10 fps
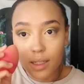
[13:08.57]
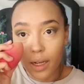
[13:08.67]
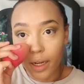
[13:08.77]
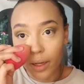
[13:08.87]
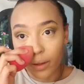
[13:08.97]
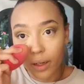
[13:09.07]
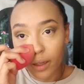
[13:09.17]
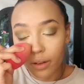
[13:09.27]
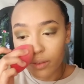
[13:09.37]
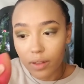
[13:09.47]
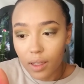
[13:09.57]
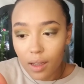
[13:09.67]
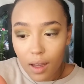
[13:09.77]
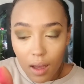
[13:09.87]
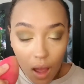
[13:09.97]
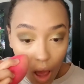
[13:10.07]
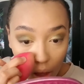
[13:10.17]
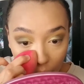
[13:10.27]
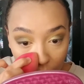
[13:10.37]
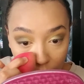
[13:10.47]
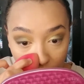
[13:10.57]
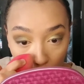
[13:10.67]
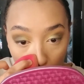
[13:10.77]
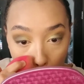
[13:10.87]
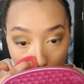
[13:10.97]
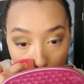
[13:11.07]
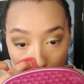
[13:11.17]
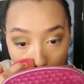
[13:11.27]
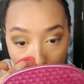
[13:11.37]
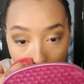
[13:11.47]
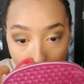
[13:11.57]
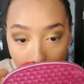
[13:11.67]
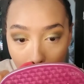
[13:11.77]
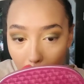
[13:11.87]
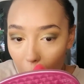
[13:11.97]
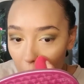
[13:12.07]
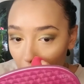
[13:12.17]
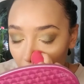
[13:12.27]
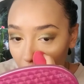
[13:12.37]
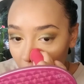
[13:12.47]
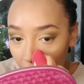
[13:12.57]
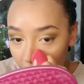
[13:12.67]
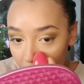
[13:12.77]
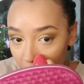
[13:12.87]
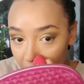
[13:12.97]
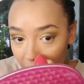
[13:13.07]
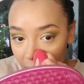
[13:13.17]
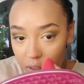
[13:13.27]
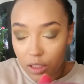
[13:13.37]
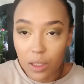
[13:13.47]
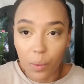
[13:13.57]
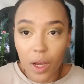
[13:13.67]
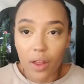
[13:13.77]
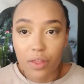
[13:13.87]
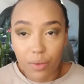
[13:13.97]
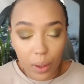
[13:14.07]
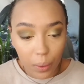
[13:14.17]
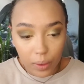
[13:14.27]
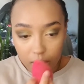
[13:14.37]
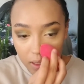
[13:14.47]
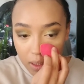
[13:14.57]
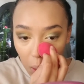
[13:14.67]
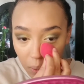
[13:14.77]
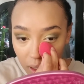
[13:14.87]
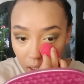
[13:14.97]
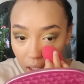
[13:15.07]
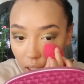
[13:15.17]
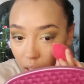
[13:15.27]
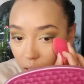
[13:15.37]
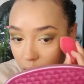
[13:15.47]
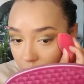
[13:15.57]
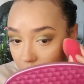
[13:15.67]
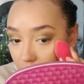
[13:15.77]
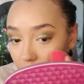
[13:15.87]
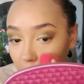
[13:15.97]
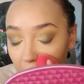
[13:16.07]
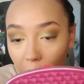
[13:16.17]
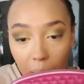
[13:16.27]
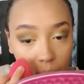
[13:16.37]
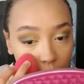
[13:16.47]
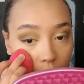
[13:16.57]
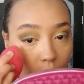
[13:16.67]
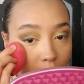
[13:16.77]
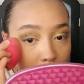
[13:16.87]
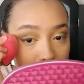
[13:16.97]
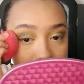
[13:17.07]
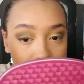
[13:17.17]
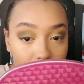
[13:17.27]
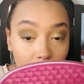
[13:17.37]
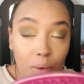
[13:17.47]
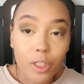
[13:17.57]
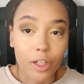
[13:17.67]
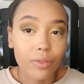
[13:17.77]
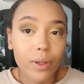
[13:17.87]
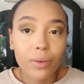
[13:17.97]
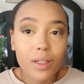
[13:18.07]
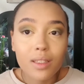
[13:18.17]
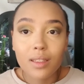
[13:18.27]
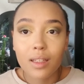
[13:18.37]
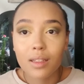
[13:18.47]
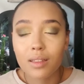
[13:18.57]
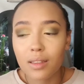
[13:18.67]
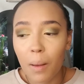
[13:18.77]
narrative of, oh, the beauty community is so cutthroat and so da-da-da and da-da-da-da, and like, maybe that's how Jeffree runs things,